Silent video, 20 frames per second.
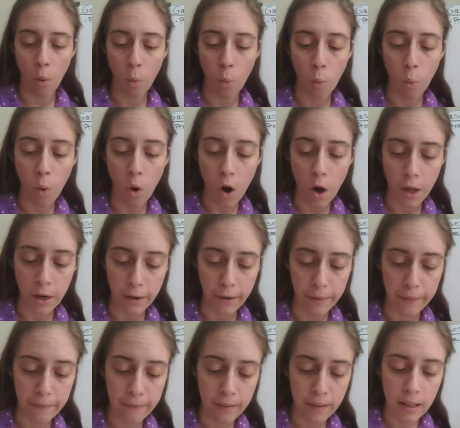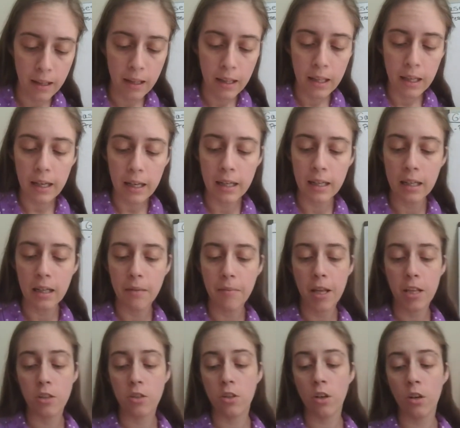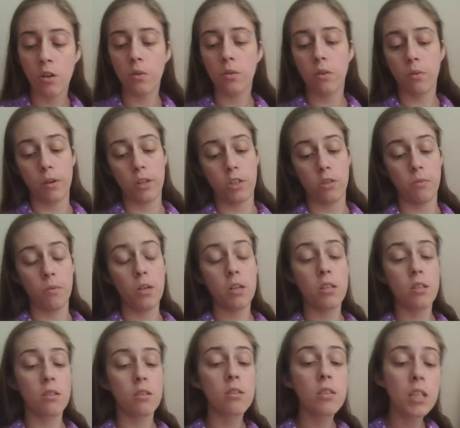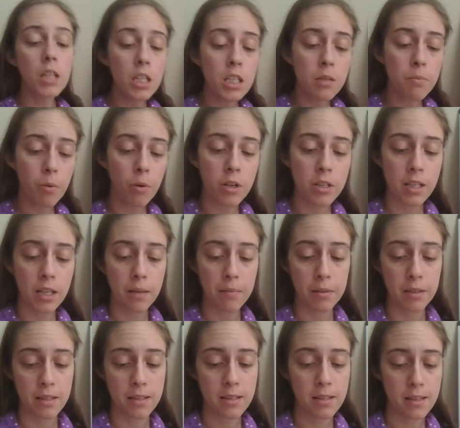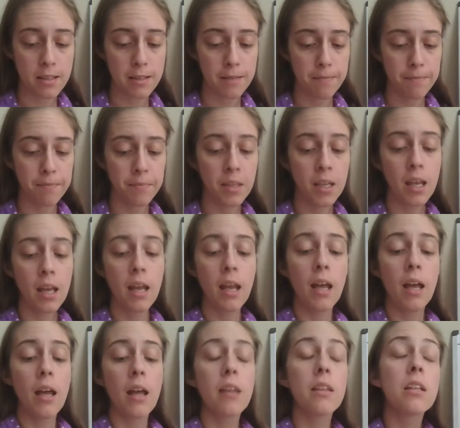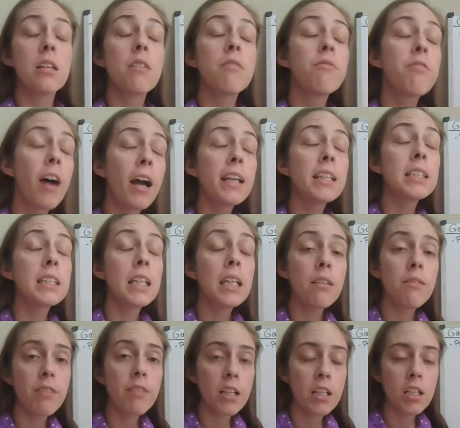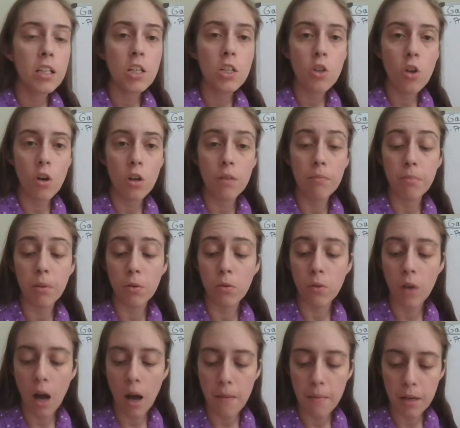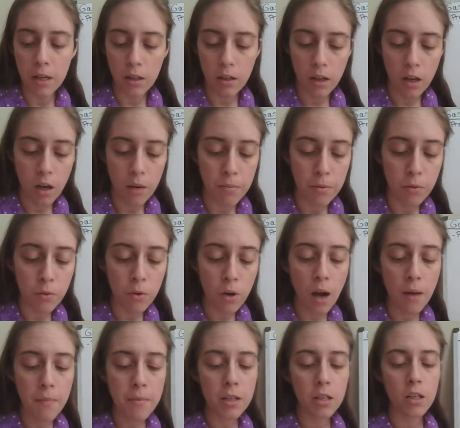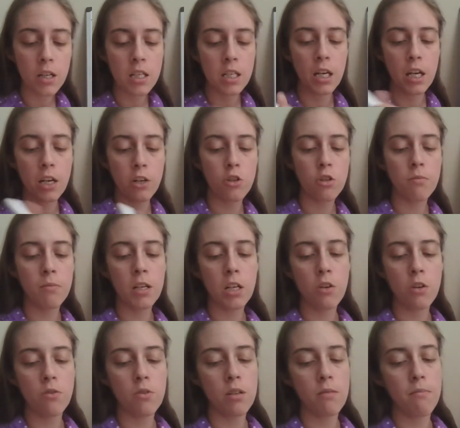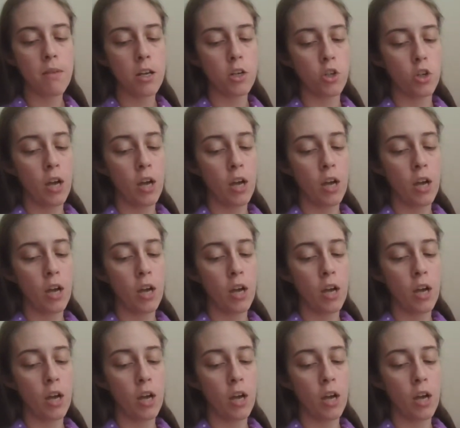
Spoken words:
water. And so the question was, did it support his hypothesis? The device he invented is called a barometer. A barometer is an instrument used to measure